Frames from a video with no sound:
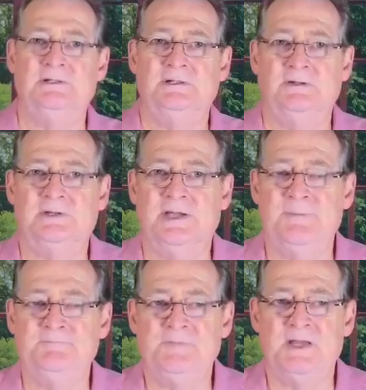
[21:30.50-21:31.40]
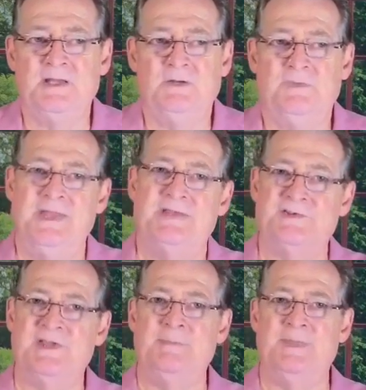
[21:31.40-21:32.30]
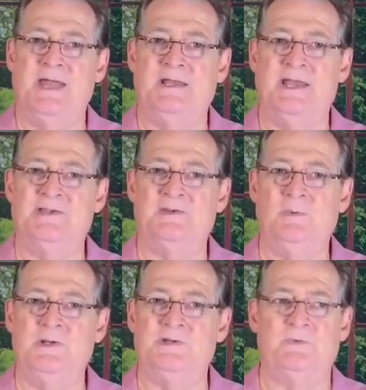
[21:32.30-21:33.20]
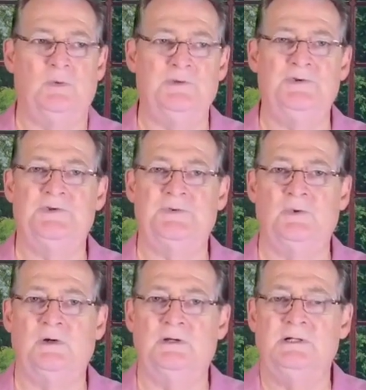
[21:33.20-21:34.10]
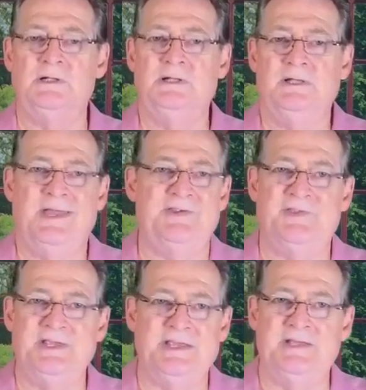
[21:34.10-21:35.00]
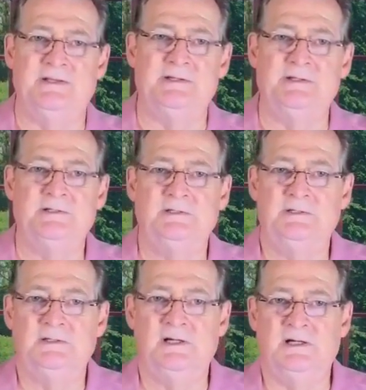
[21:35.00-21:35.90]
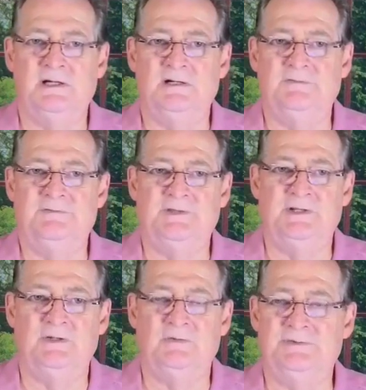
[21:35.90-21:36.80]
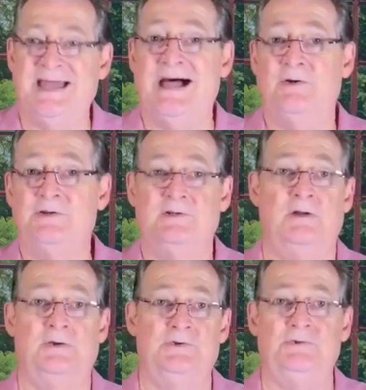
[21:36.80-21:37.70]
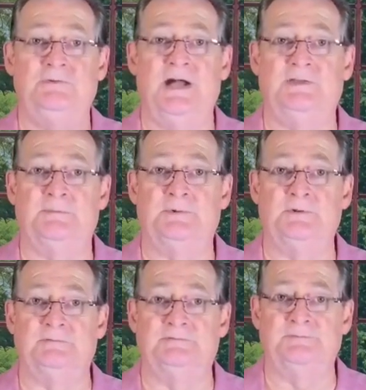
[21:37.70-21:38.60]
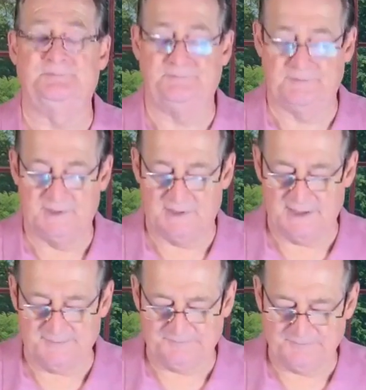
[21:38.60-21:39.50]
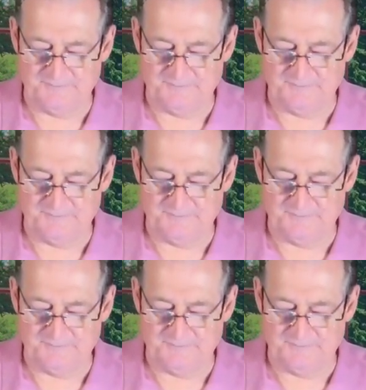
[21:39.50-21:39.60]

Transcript: Okay. They accept that as a witness. Once you swore, that's the end uh, of, you know, doubt as long as you've got the proof. All right.